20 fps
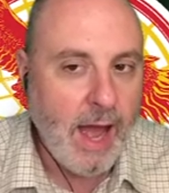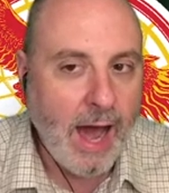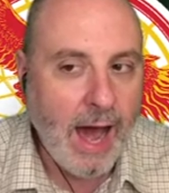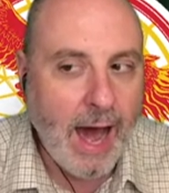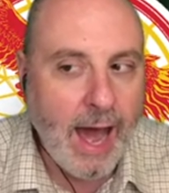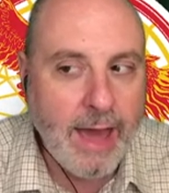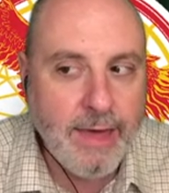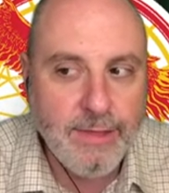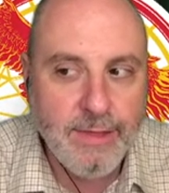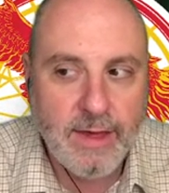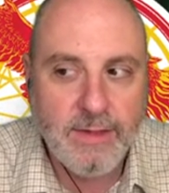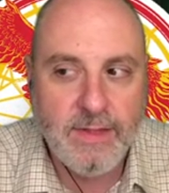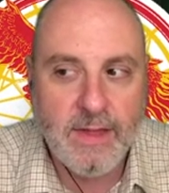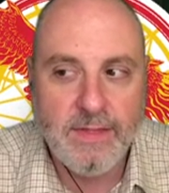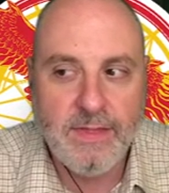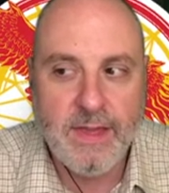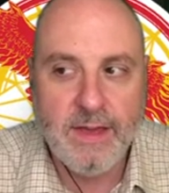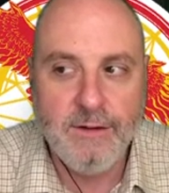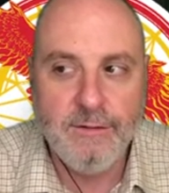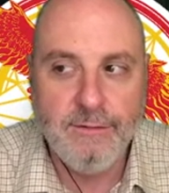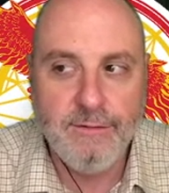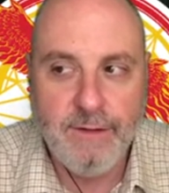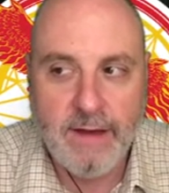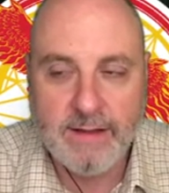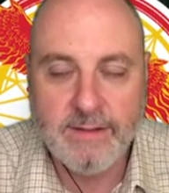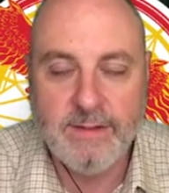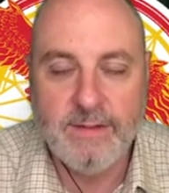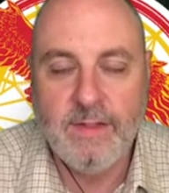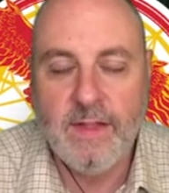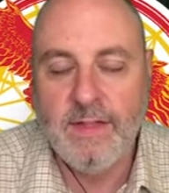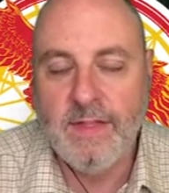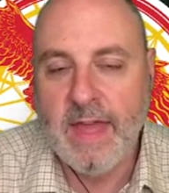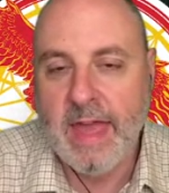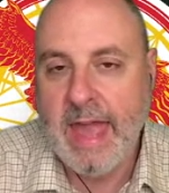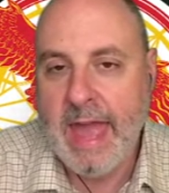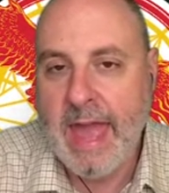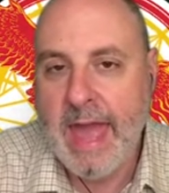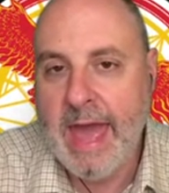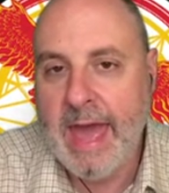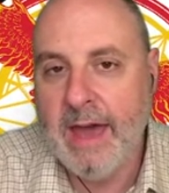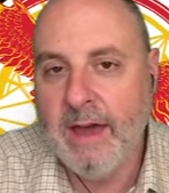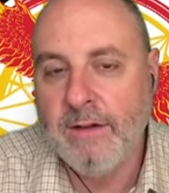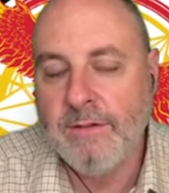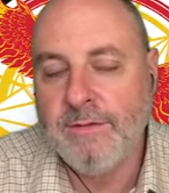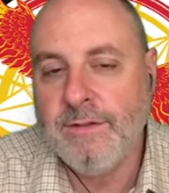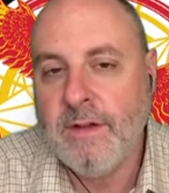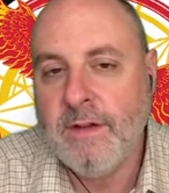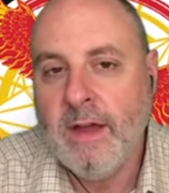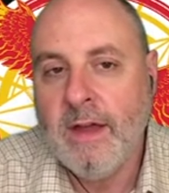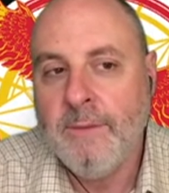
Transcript: I think that the effects that they have